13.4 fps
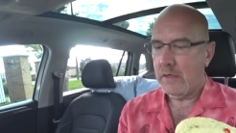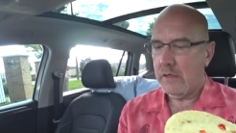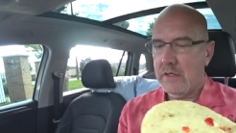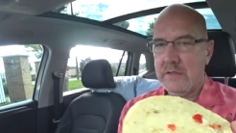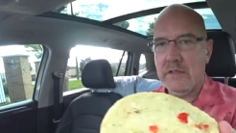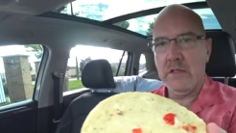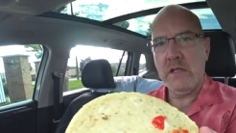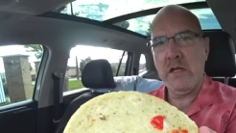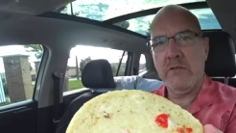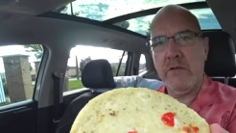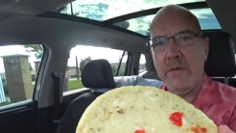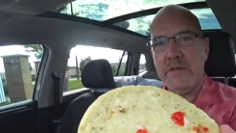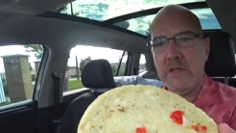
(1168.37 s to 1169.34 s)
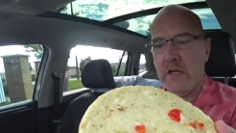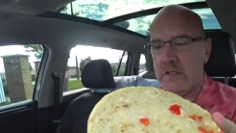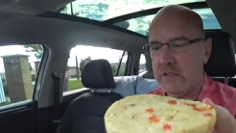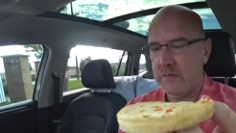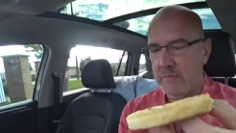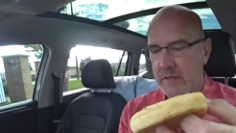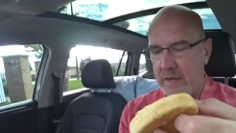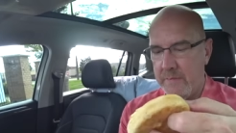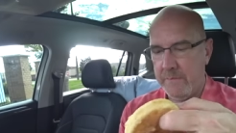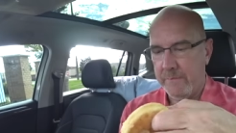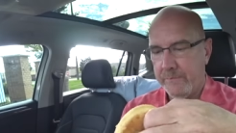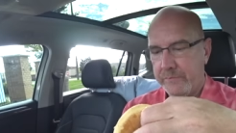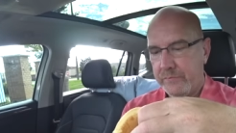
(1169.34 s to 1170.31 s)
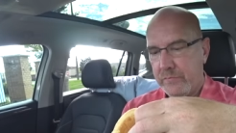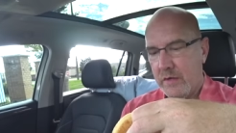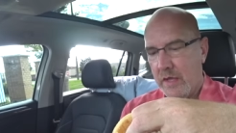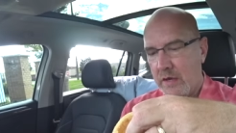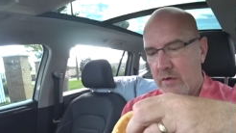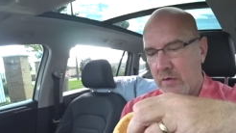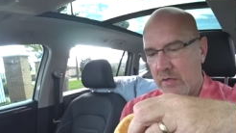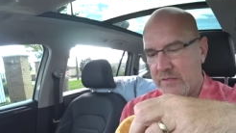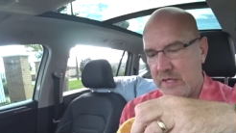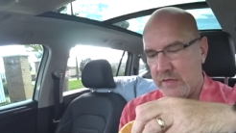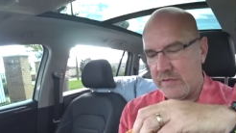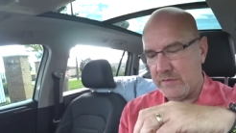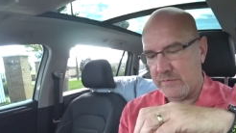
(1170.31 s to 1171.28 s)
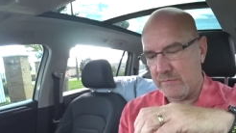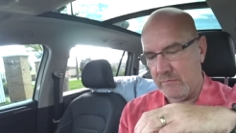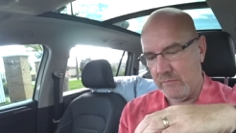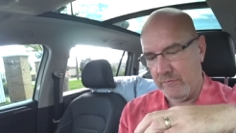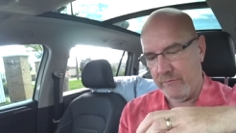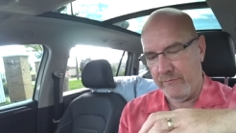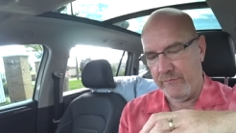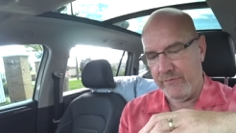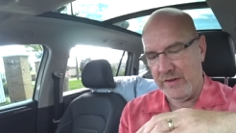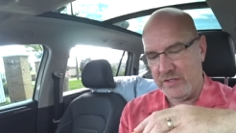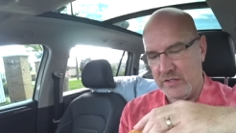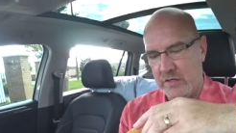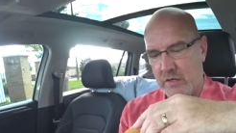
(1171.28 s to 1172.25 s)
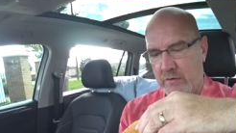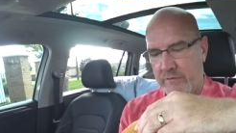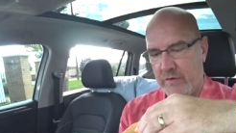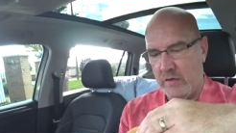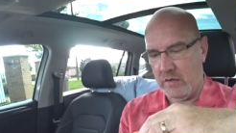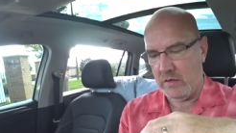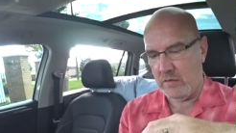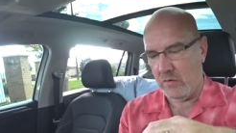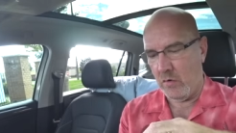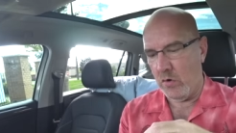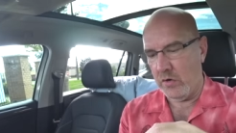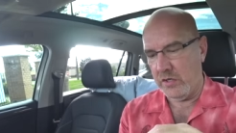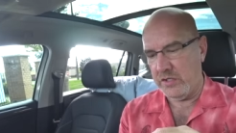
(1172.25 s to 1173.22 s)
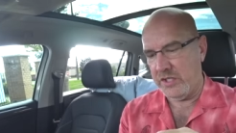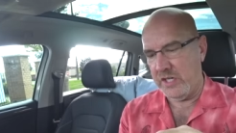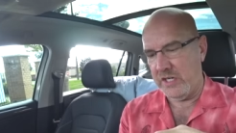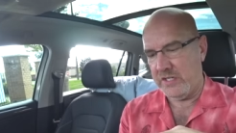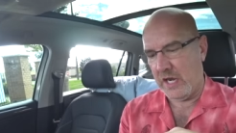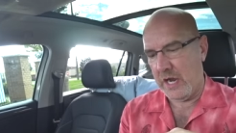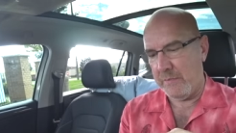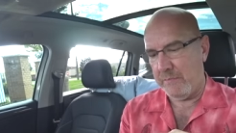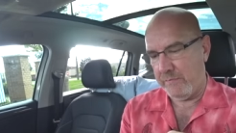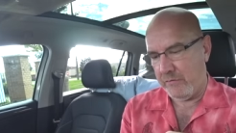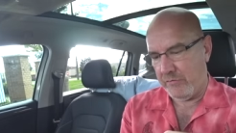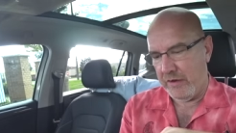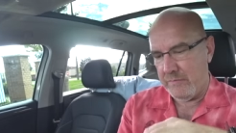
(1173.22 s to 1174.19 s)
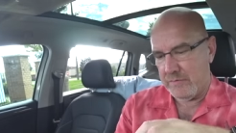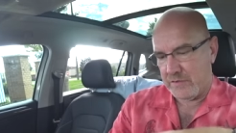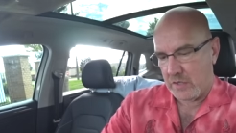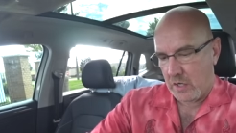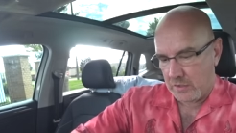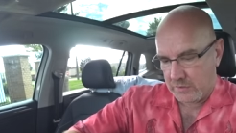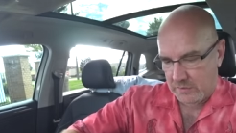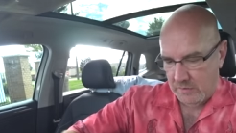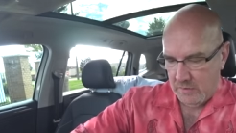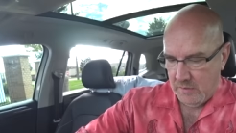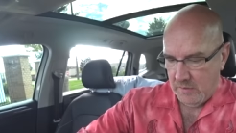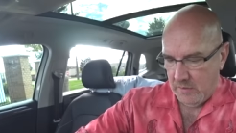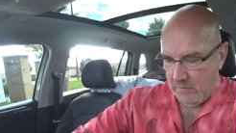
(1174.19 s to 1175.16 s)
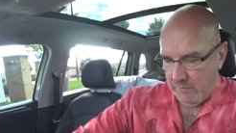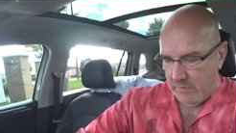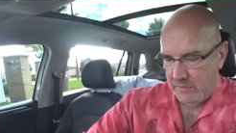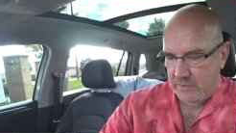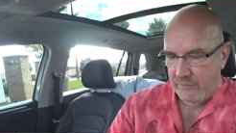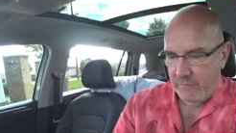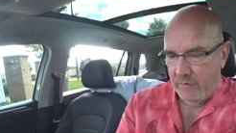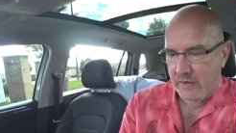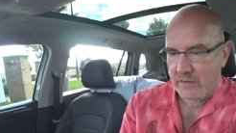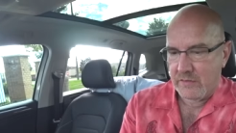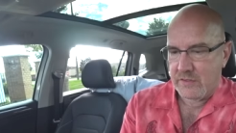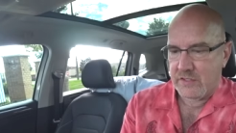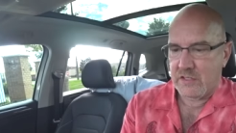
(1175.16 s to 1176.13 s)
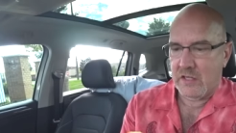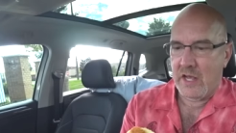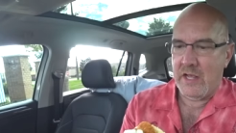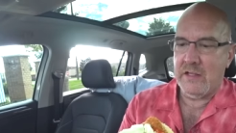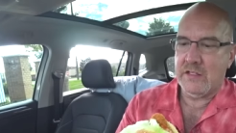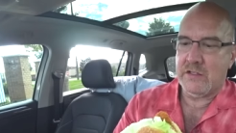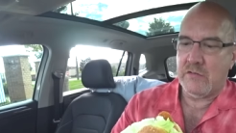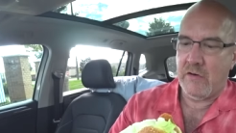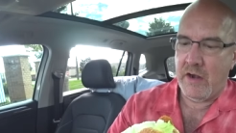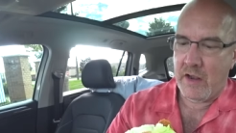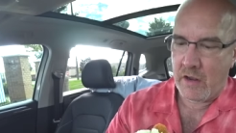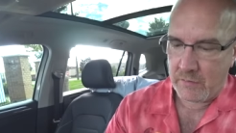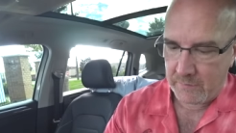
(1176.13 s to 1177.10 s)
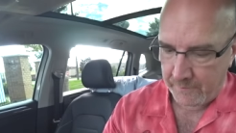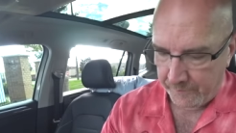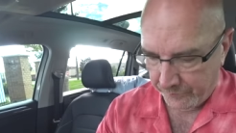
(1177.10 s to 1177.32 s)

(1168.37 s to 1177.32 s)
Doesn't look like a creamy sauce to me. I don't know. I just had this vision of a uh, orangey type cream sauce. Let's see if we can slide this around